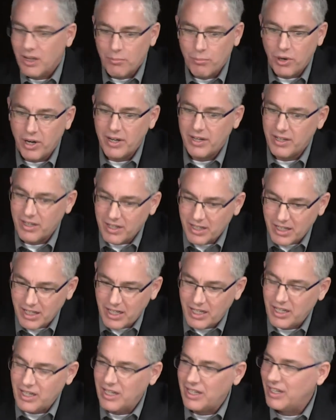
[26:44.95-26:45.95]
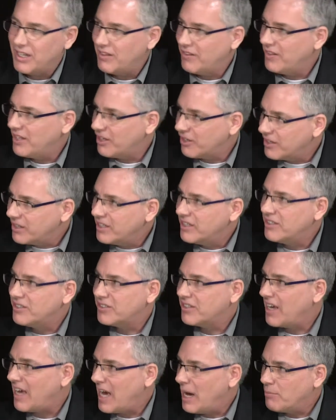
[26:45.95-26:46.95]
but there
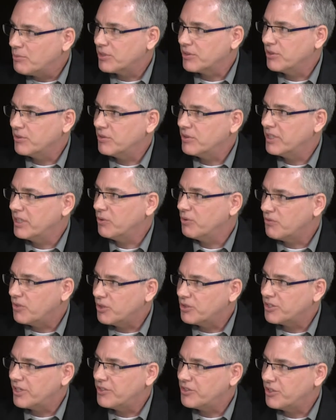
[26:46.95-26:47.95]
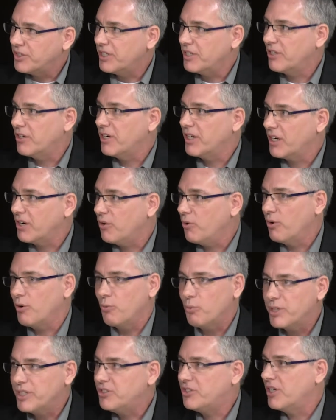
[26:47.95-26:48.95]
is absolutely reverse engineering or
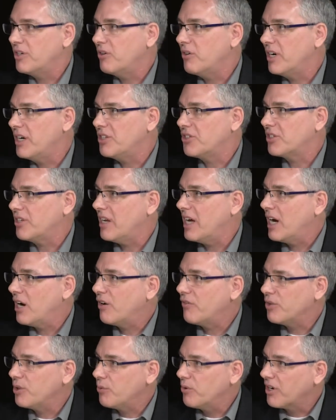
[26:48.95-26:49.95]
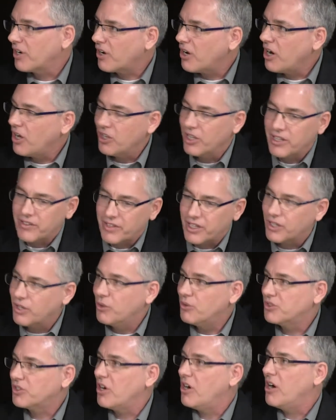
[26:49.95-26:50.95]
regeneration, however you want to call it, that
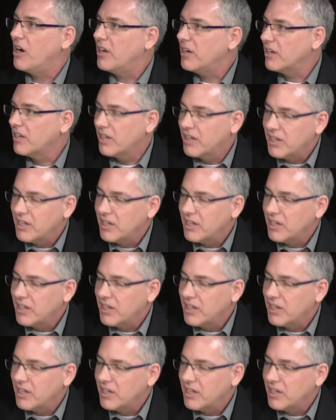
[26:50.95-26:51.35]
goes on